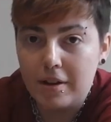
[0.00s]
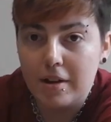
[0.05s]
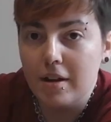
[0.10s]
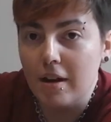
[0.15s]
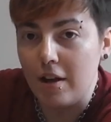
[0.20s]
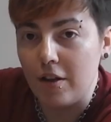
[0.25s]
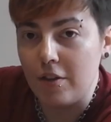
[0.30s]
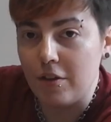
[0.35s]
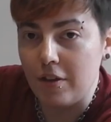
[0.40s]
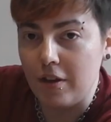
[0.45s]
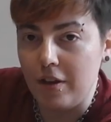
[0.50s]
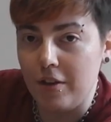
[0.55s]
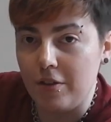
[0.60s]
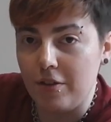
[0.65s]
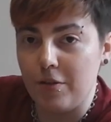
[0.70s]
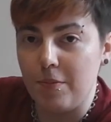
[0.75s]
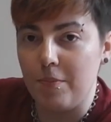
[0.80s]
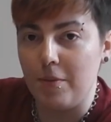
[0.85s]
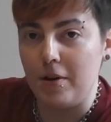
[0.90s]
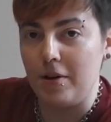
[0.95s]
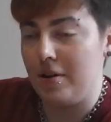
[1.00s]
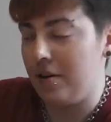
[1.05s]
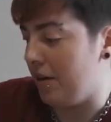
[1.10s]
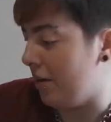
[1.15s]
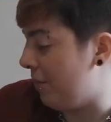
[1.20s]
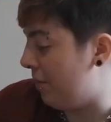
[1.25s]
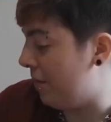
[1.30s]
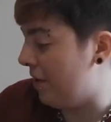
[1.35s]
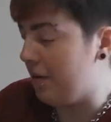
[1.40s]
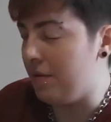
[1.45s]

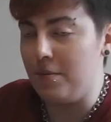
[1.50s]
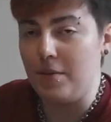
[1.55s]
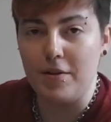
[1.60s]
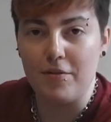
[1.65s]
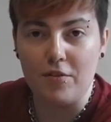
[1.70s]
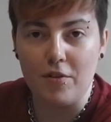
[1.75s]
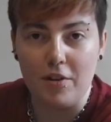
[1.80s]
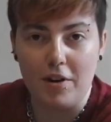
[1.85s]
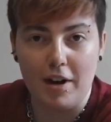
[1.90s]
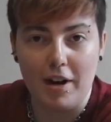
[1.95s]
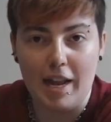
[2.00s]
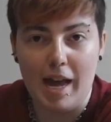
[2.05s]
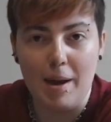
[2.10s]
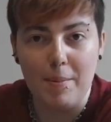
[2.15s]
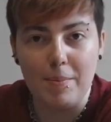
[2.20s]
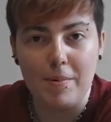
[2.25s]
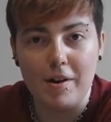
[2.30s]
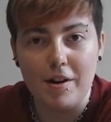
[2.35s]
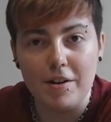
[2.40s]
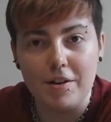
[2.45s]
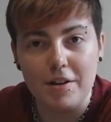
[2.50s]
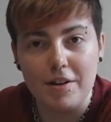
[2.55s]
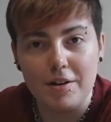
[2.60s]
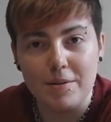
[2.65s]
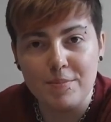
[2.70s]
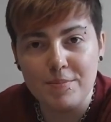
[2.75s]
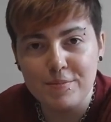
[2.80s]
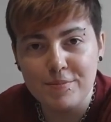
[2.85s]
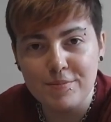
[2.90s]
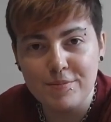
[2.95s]
We've got a lab partner
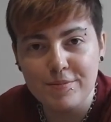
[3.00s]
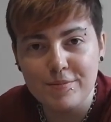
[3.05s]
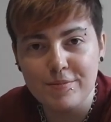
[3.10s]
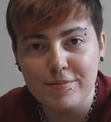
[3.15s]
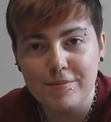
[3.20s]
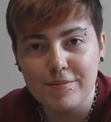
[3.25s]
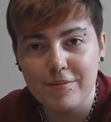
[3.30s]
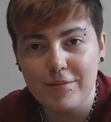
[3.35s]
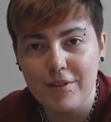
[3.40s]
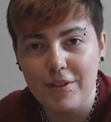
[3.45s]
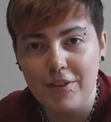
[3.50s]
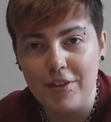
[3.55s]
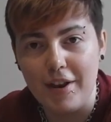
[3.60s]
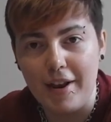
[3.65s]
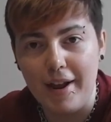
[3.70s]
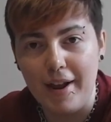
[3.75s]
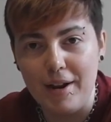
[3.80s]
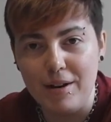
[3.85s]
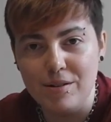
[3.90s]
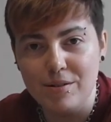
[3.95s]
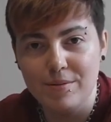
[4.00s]
today.